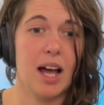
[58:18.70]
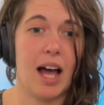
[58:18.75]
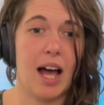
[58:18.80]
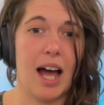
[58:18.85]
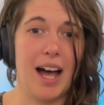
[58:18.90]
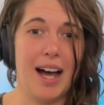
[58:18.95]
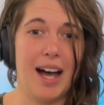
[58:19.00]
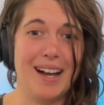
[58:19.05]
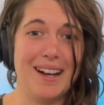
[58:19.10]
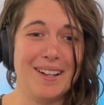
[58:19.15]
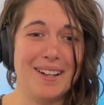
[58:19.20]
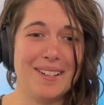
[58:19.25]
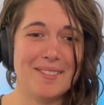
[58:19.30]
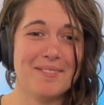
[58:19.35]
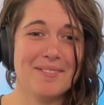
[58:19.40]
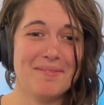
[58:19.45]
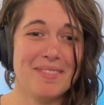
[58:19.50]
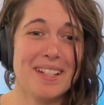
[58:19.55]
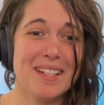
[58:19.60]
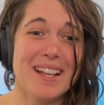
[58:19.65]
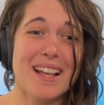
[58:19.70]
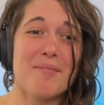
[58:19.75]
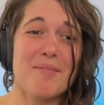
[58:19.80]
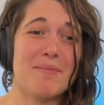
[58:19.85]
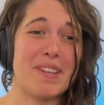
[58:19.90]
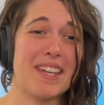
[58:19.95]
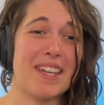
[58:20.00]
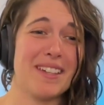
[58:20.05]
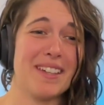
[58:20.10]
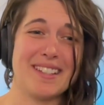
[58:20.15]
Um,
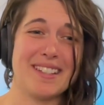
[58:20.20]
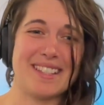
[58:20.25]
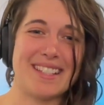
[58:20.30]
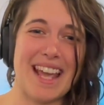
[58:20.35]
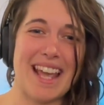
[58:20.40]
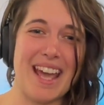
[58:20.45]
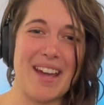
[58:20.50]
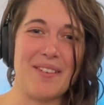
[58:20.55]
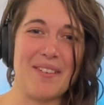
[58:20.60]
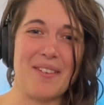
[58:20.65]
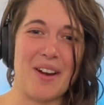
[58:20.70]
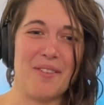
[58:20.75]
because, yeah,